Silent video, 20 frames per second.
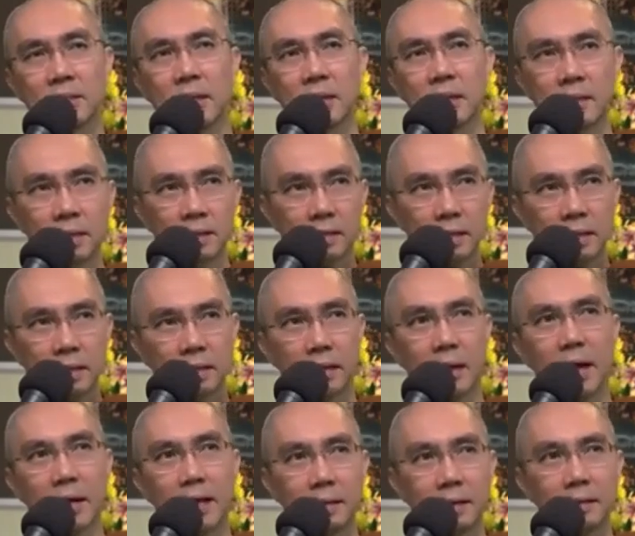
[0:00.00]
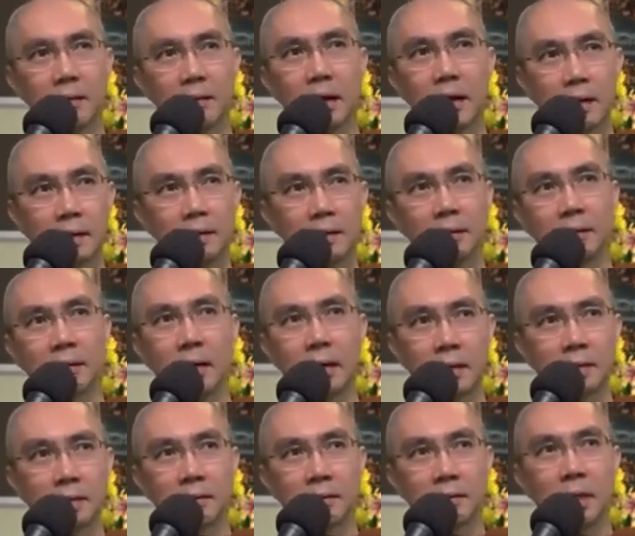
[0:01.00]
sadness, crying, crying,
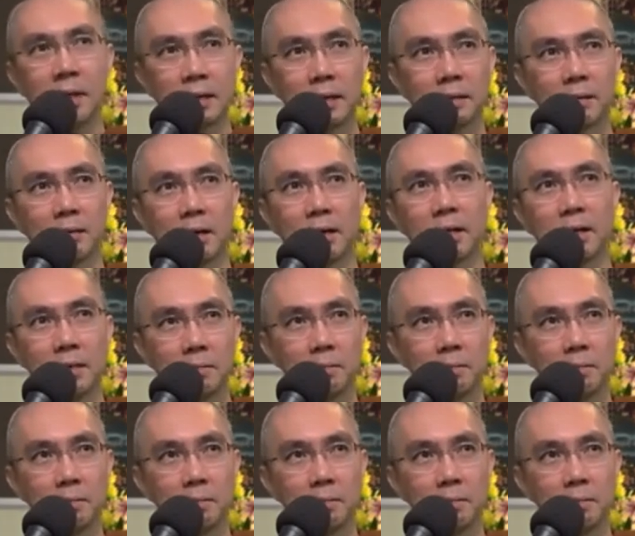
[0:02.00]
crying, crying, crying,